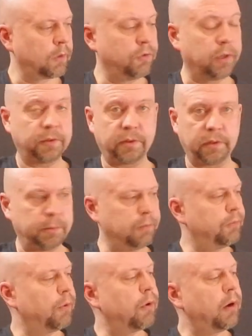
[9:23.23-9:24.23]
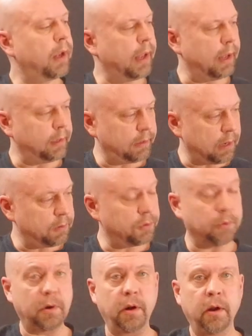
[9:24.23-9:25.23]
just as before, and down
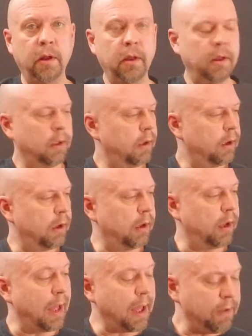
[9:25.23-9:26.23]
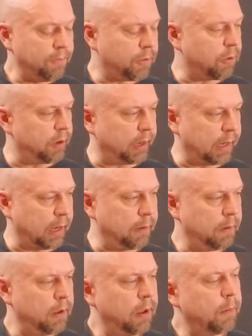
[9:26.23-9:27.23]
to our F chord
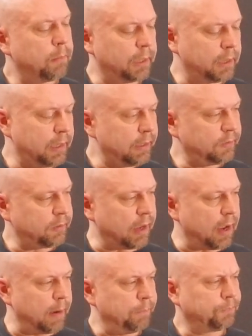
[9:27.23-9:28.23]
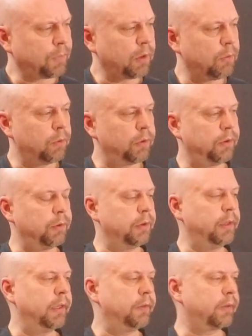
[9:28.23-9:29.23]
again. But this time we're
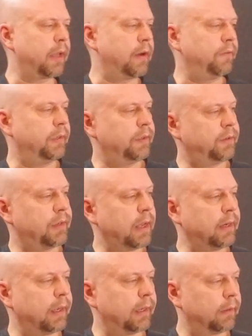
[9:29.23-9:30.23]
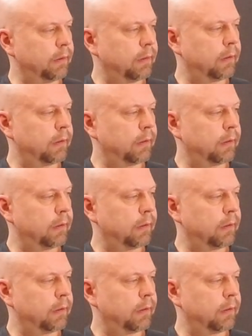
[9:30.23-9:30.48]
doing this kind of descending.